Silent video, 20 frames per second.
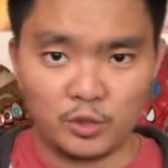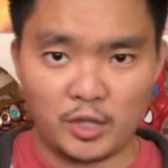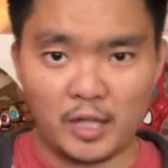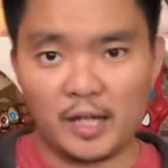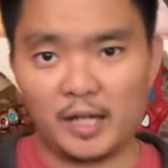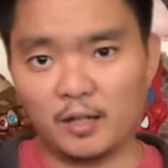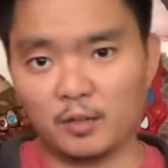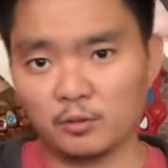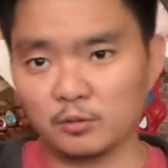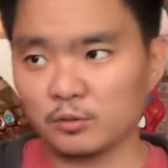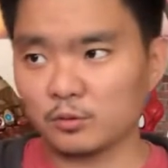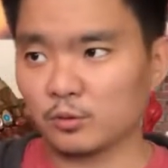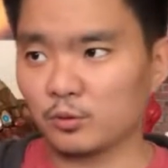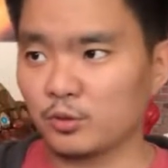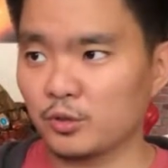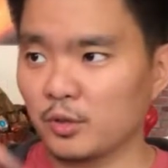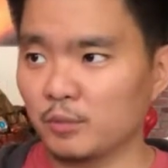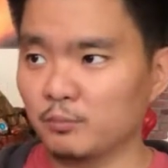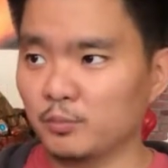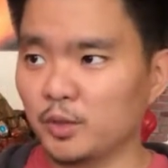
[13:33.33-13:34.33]
out or
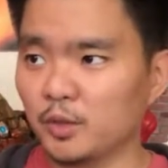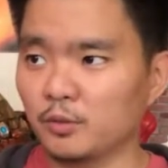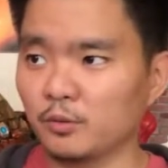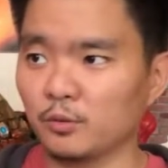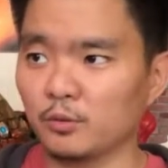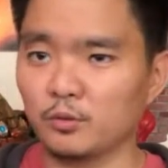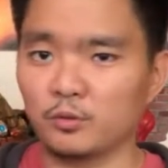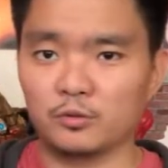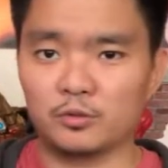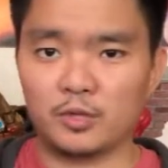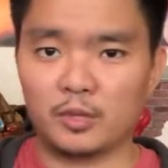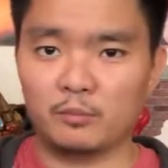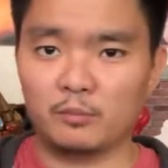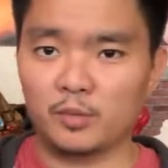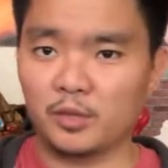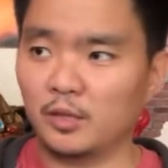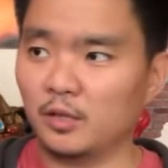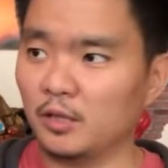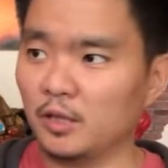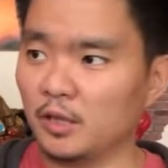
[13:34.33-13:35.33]

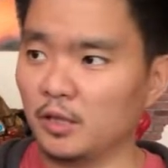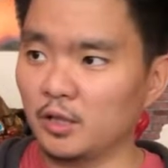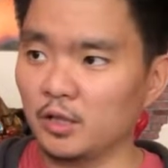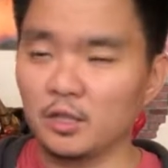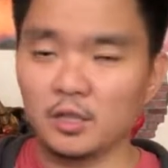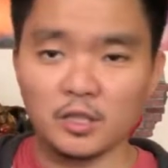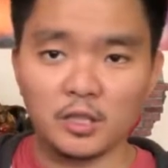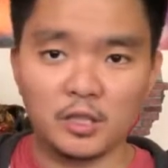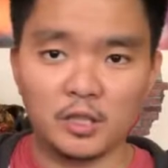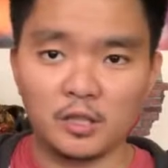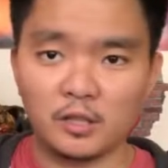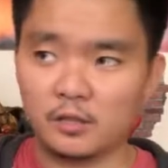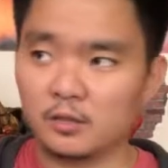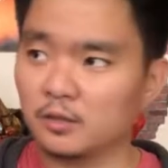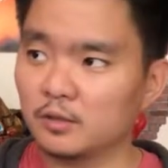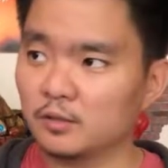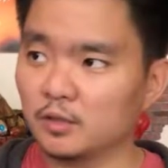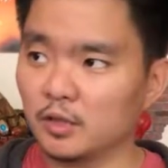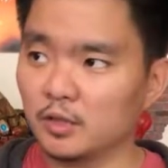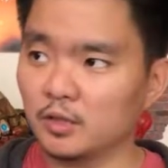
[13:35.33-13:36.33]
something like in here
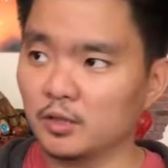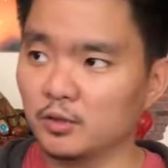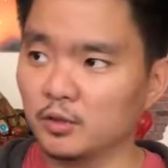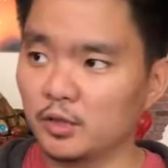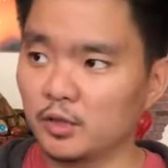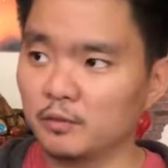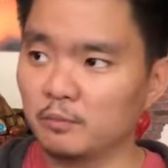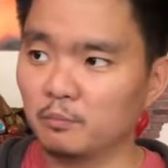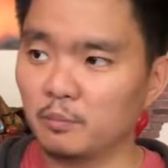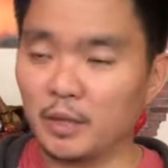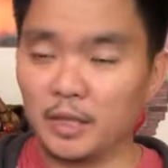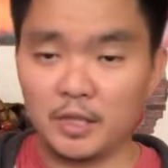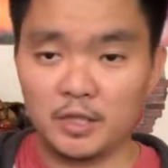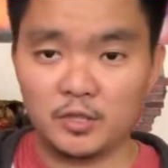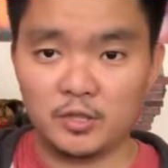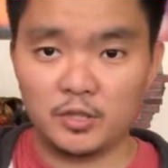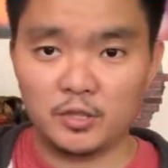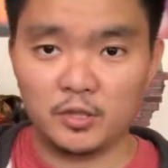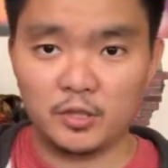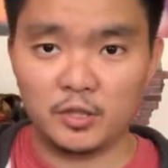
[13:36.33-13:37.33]
that you can
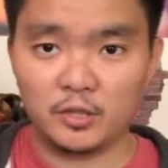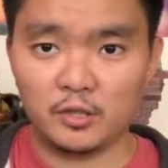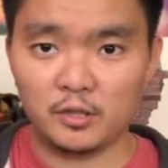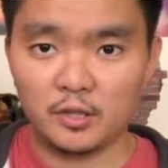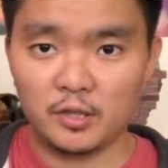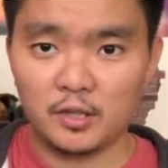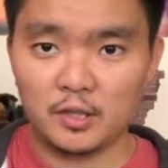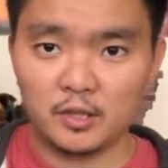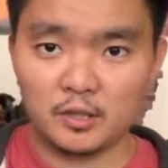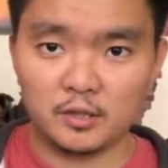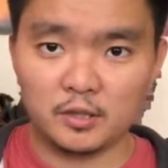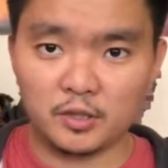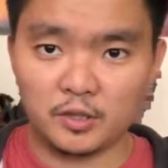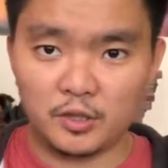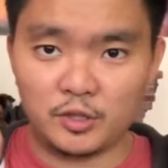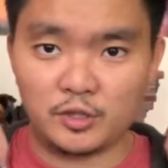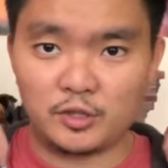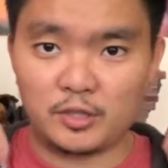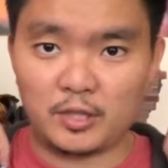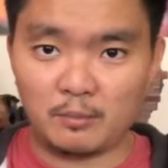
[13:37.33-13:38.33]
place in here that
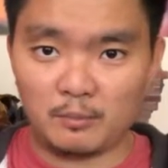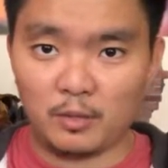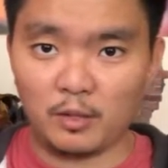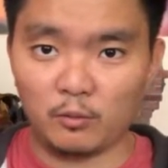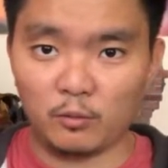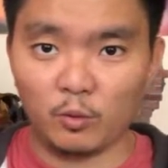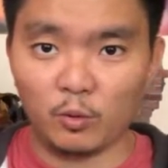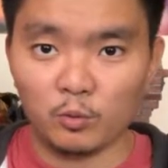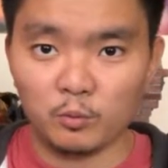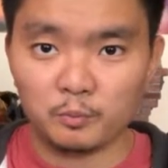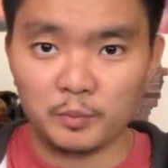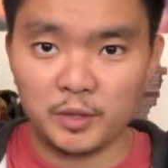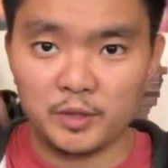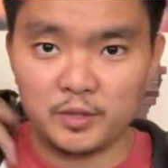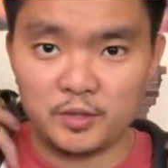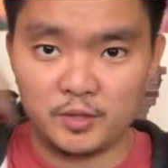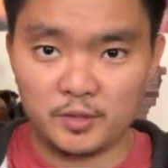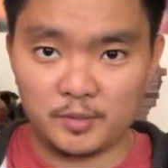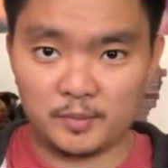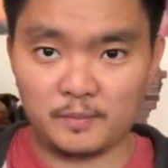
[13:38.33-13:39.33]
it somehow
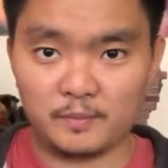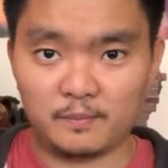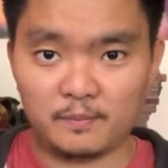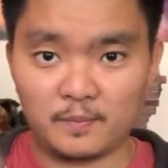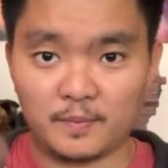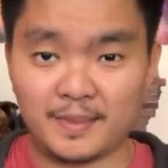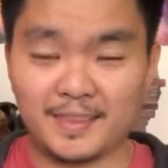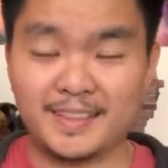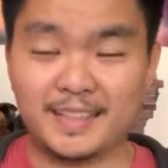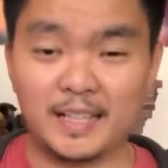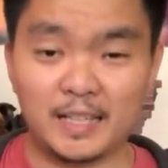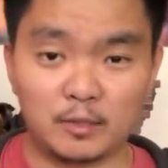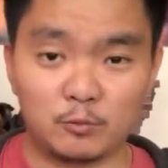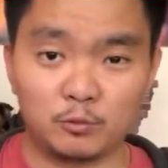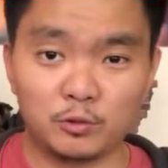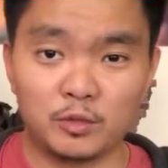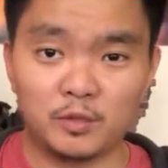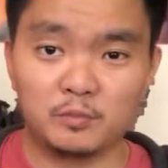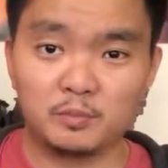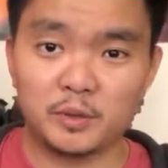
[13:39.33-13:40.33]
opens. That
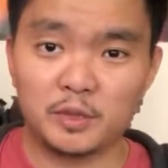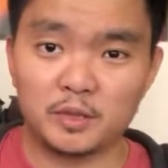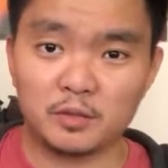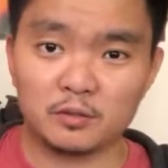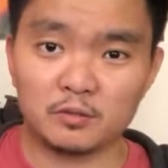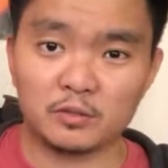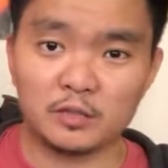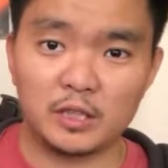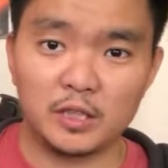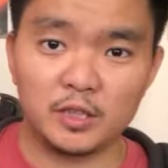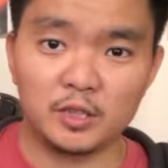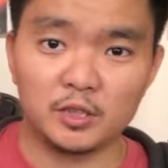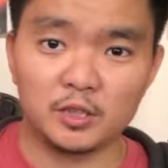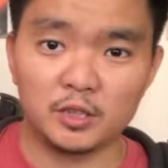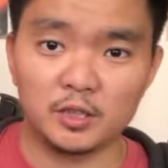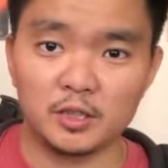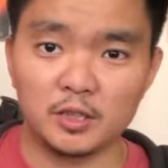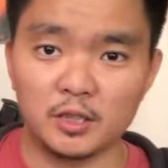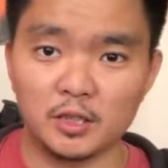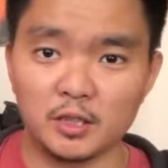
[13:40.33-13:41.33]
would have been a really
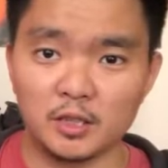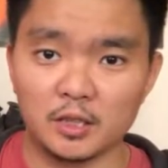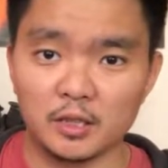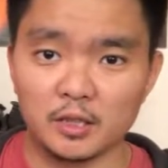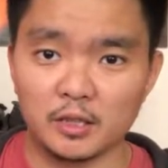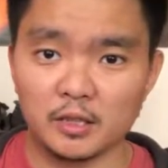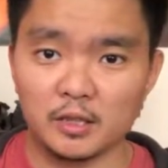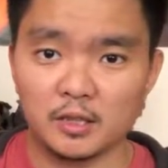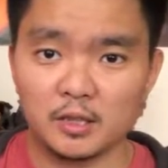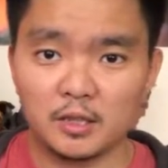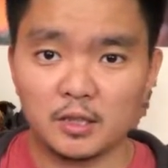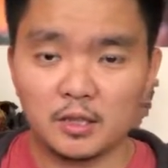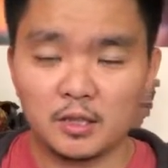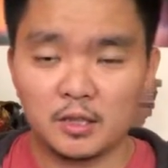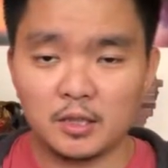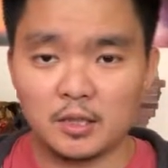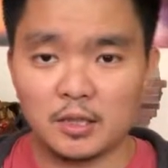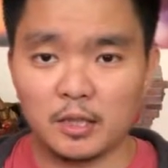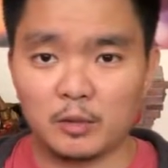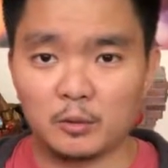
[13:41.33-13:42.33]
good
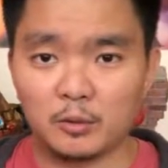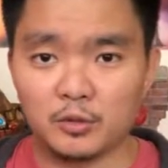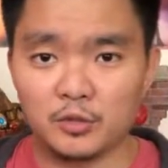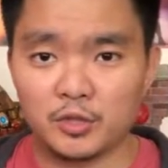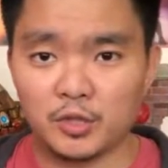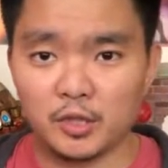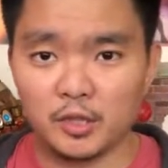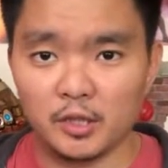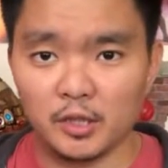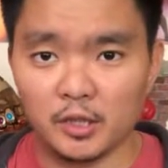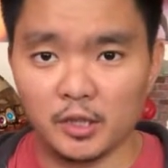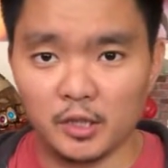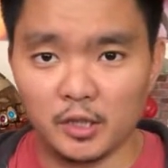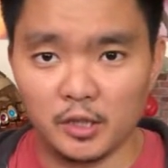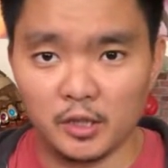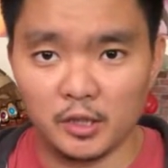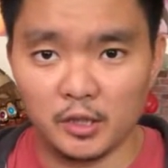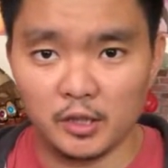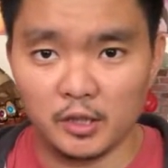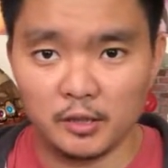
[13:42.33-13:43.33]

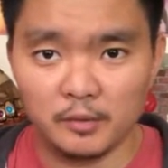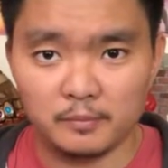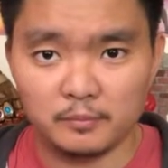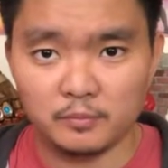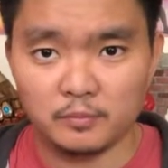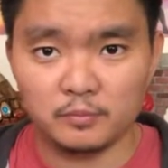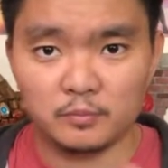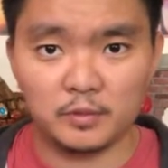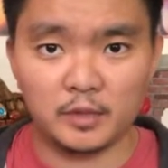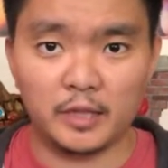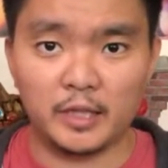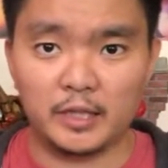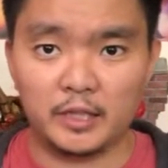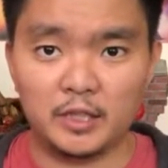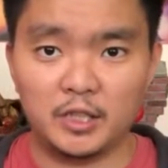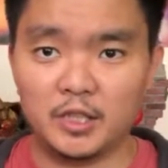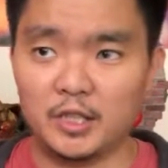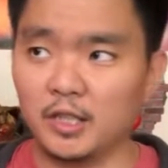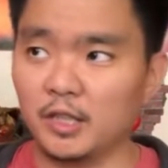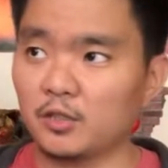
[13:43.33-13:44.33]
a
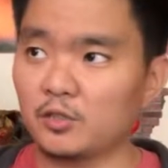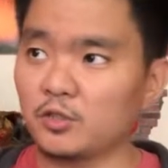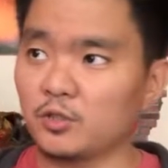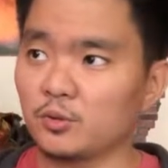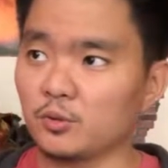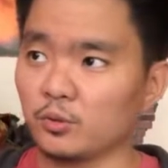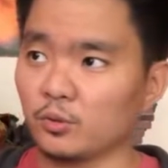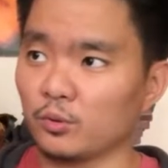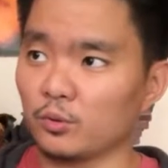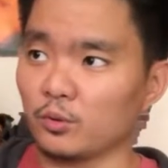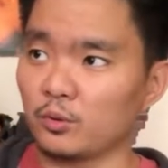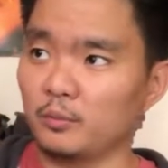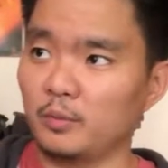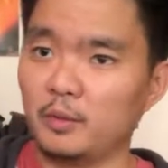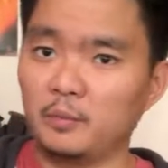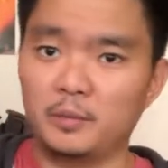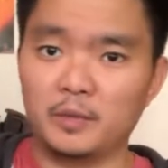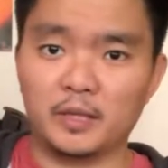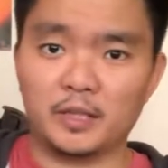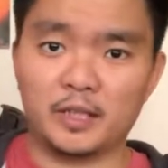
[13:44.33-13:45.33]
EX or
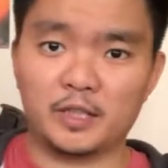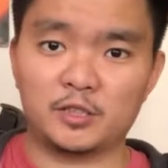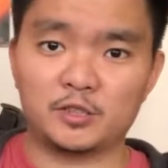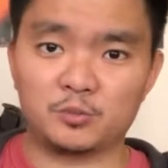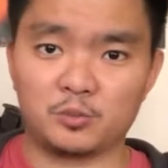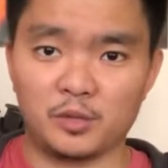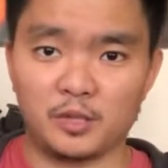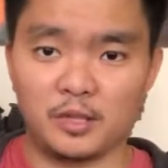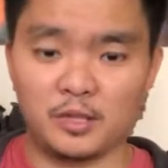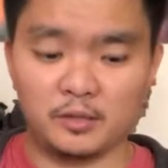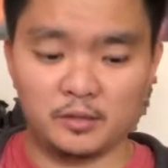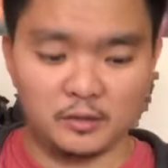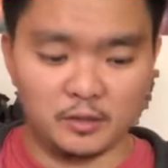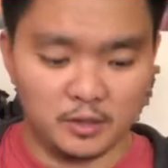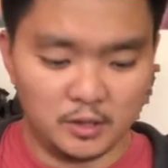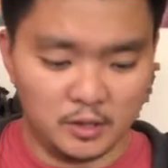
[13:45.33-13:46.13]
maybe an extra head.